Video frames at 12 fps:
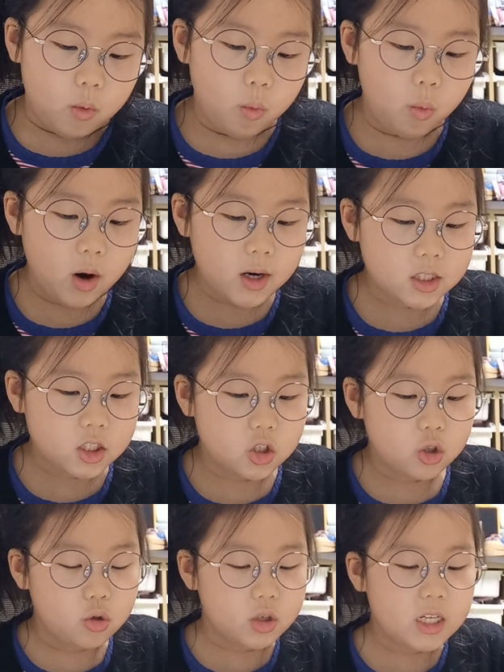What
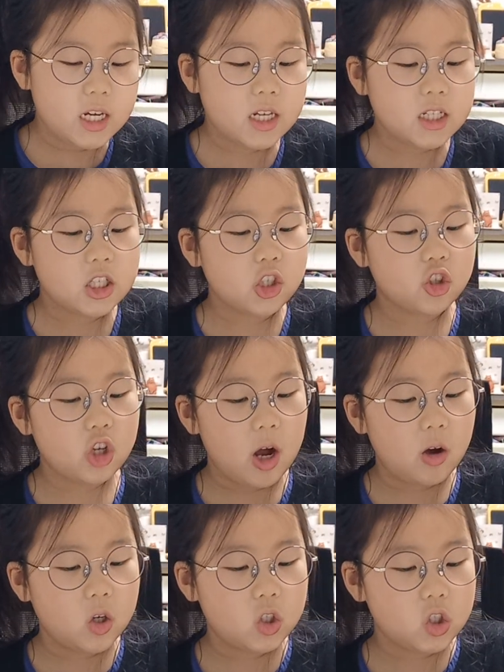do these
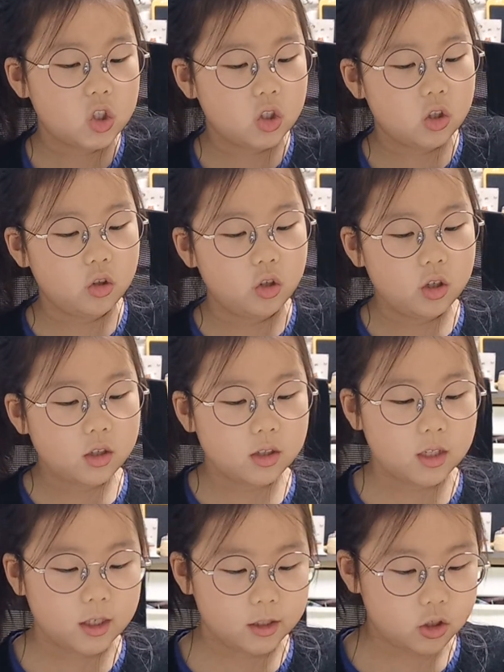shells look
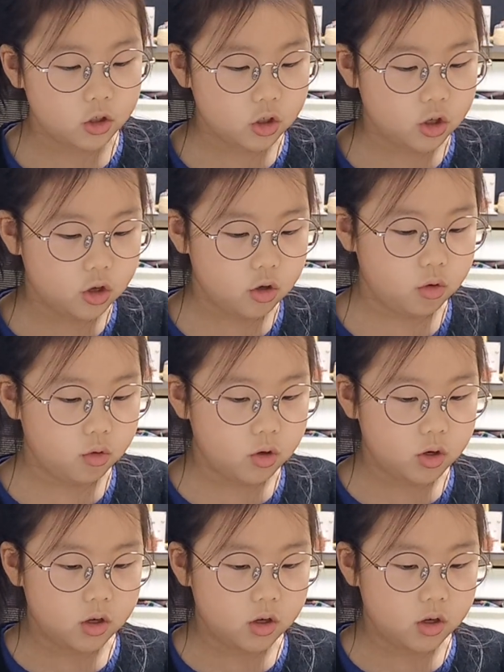like to you?